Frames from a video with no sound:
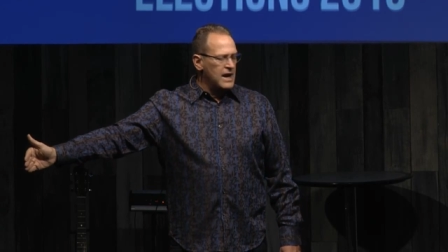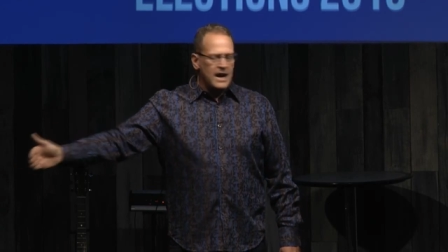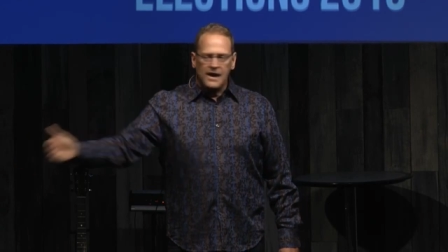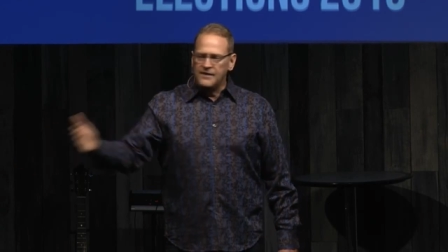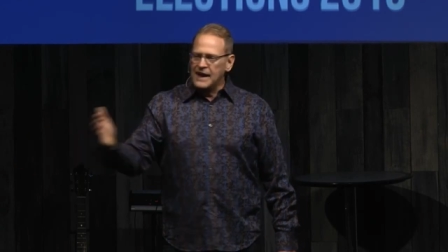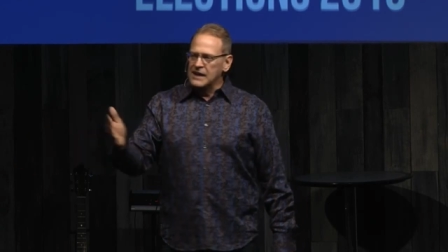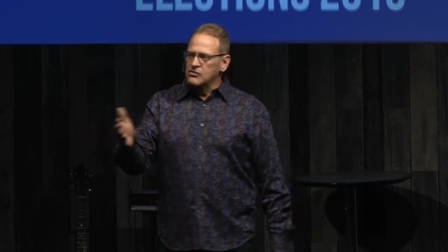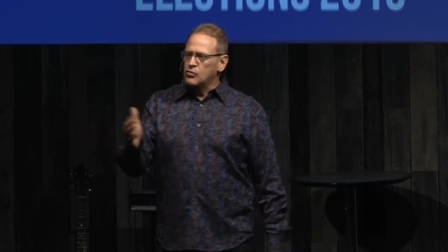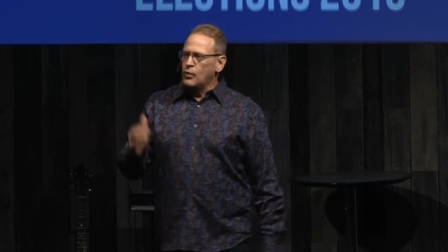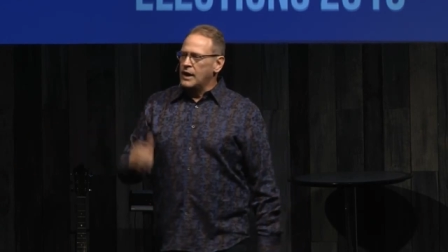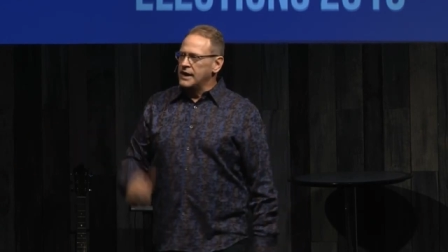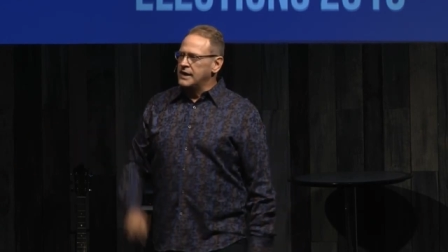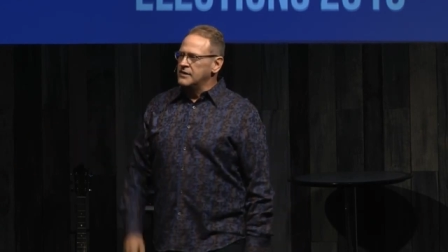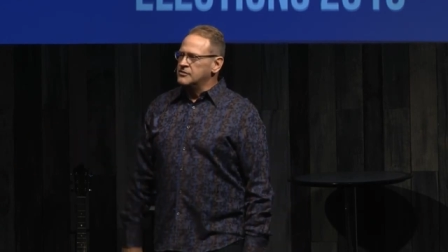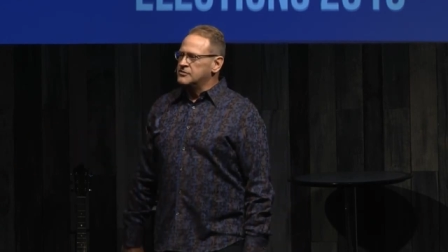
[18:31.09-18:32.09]
And that's
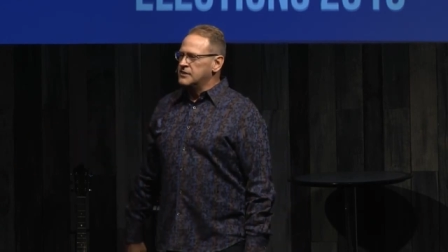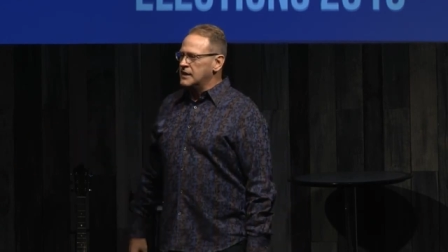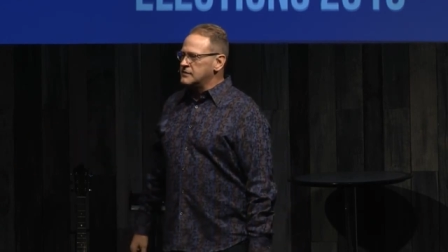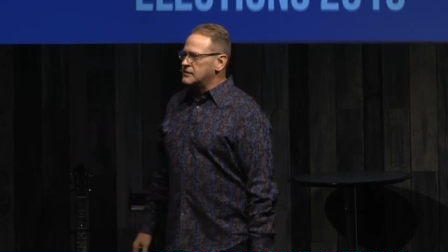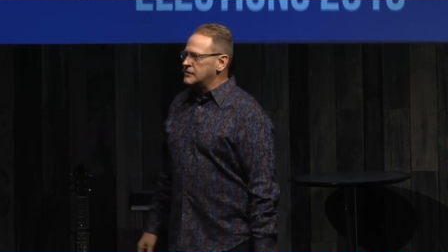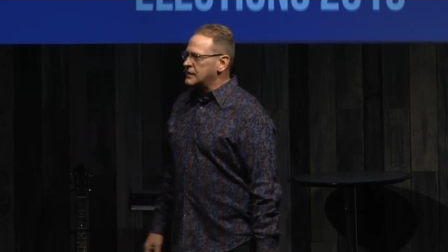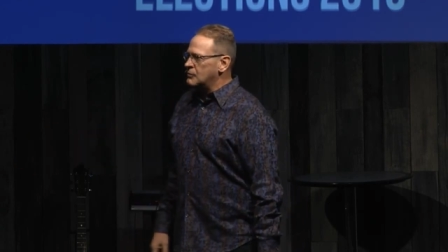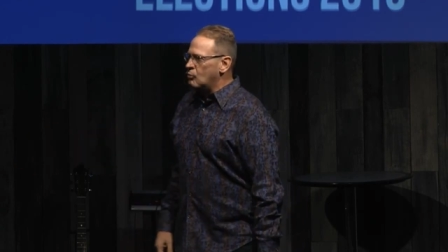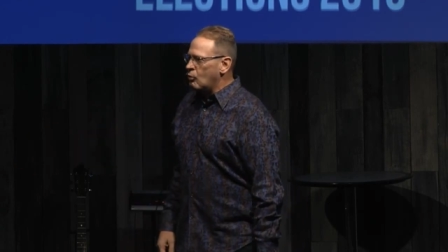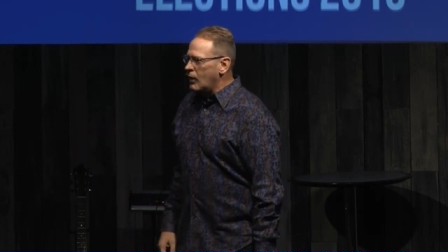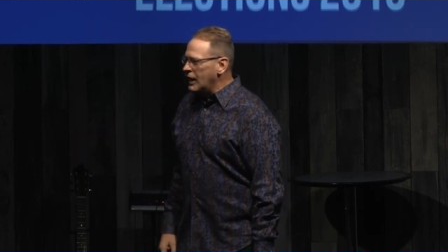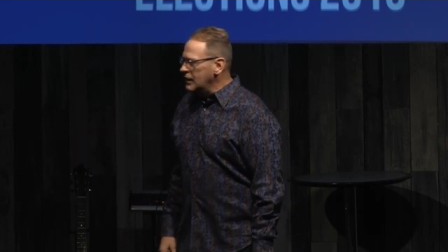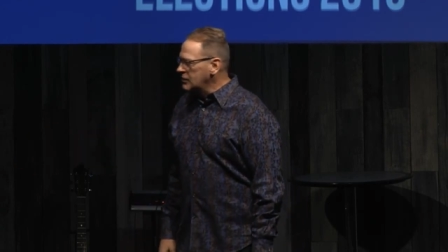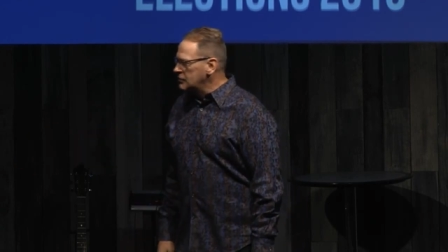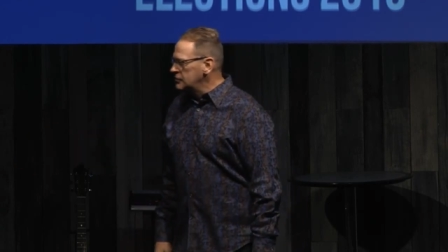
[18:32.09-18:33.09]
why he said to them,
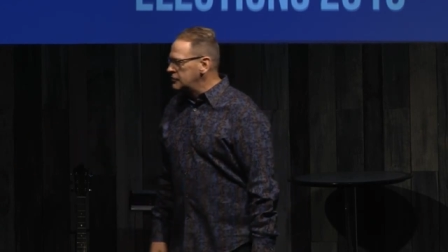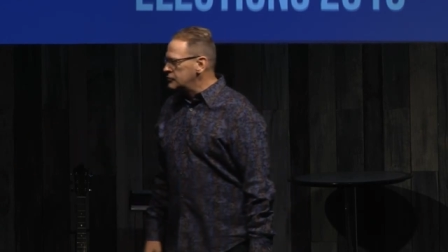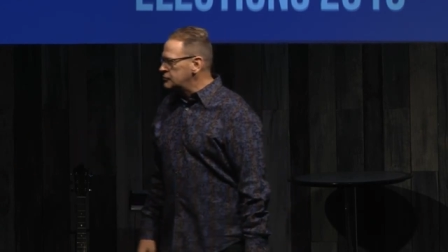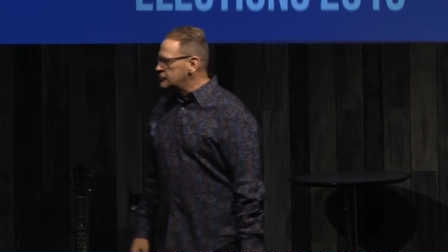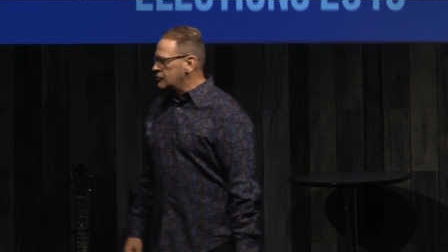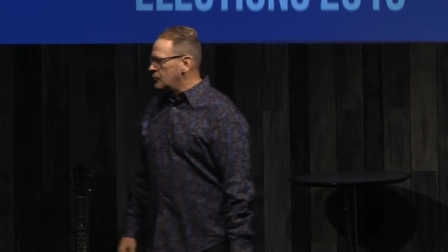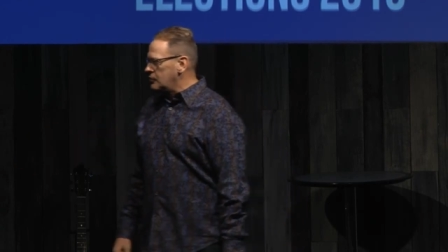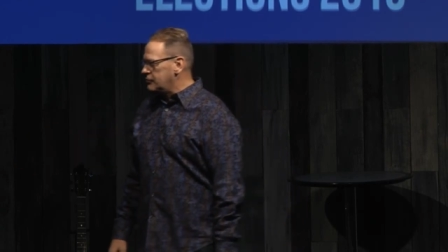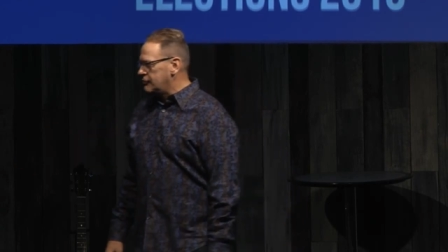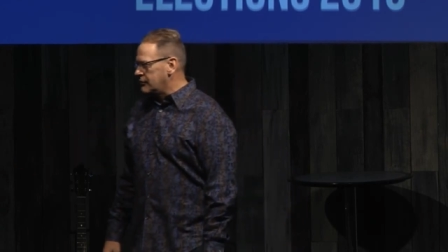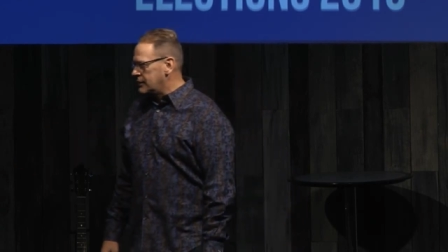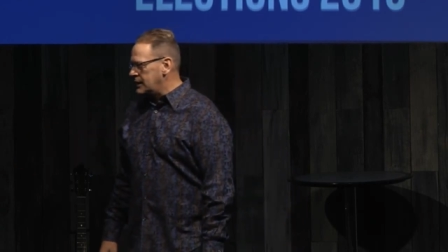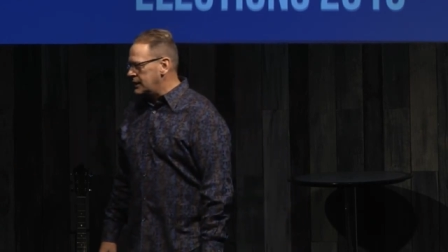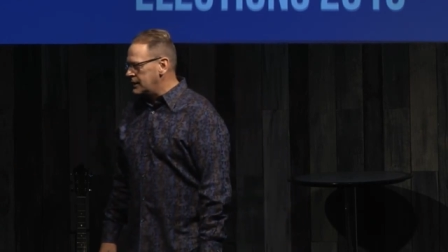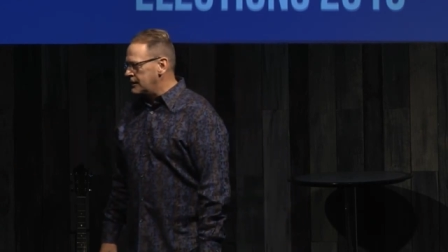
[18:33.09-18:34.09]
Why are you so
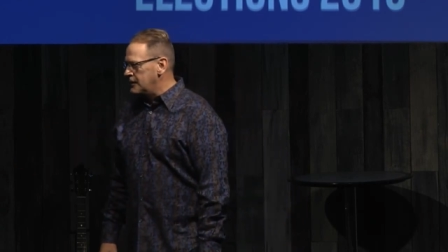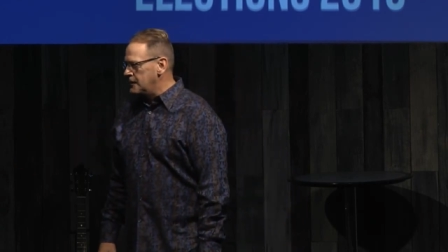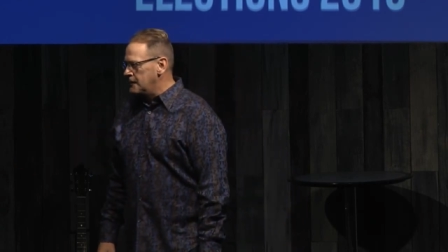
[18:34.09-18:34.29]
afraid?